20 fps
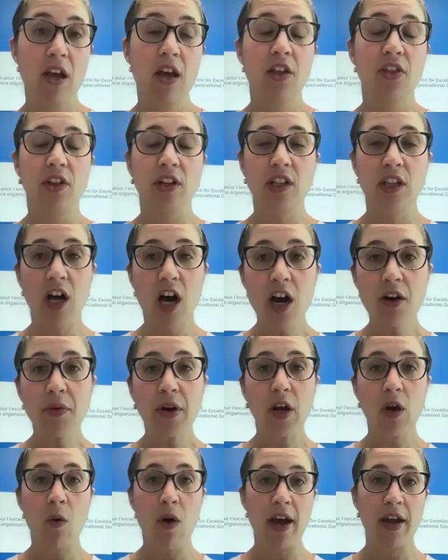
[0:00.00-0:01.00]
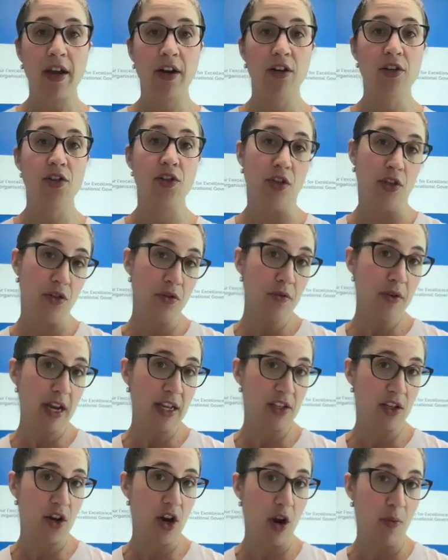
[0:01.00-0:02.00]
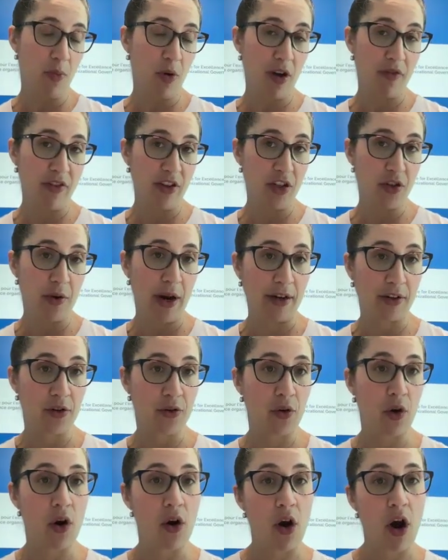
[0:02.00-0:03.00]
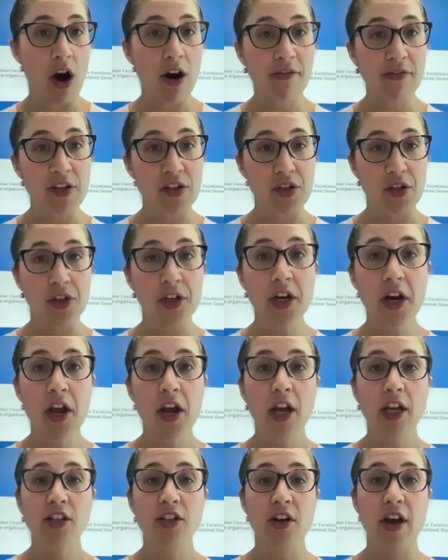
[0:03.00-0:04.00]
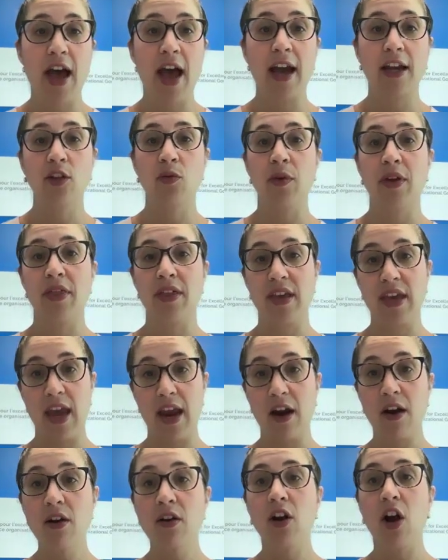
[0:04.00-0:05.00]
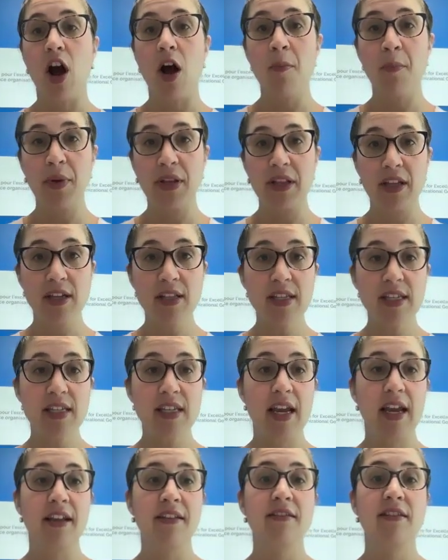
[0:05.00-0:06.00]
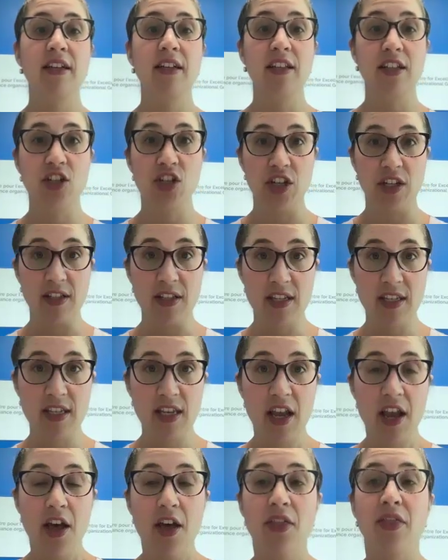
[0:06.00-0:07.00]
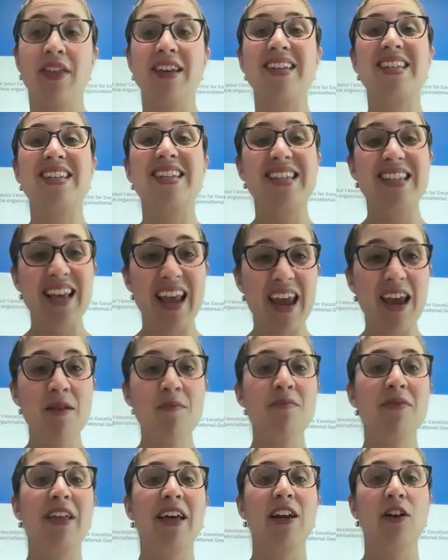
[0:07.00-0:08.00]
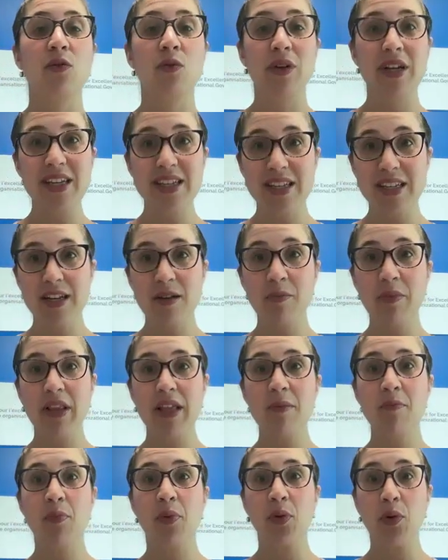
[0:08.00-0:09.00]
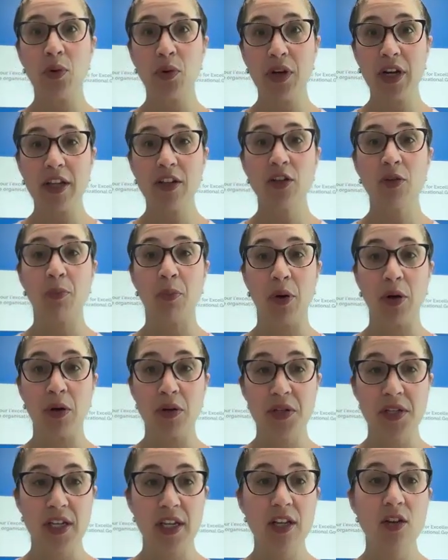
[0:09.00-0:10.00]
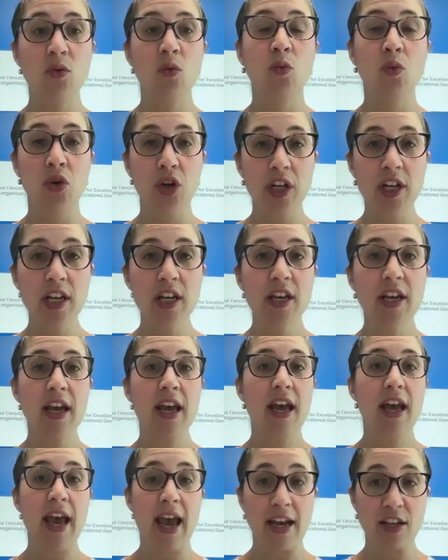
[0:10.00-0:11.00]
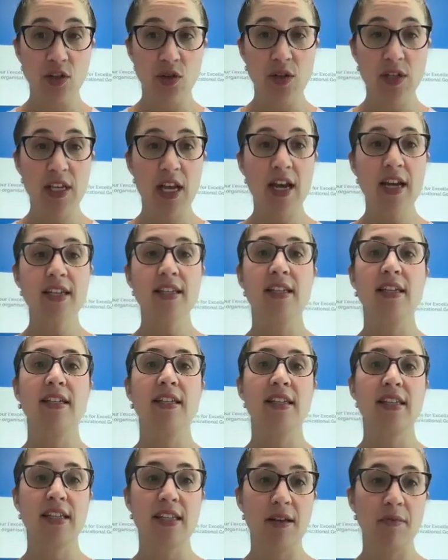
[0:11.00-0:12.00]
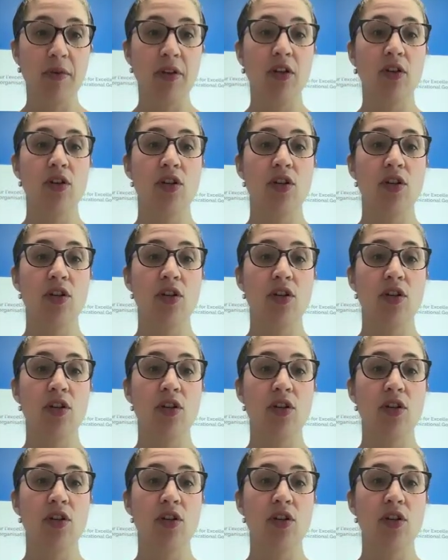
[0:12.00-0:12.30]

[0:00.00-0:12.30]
The law requires you, as a nonprofit director or officer, to act with care, competence, and diligence, the same that a reasonably prudent person would exercise in similar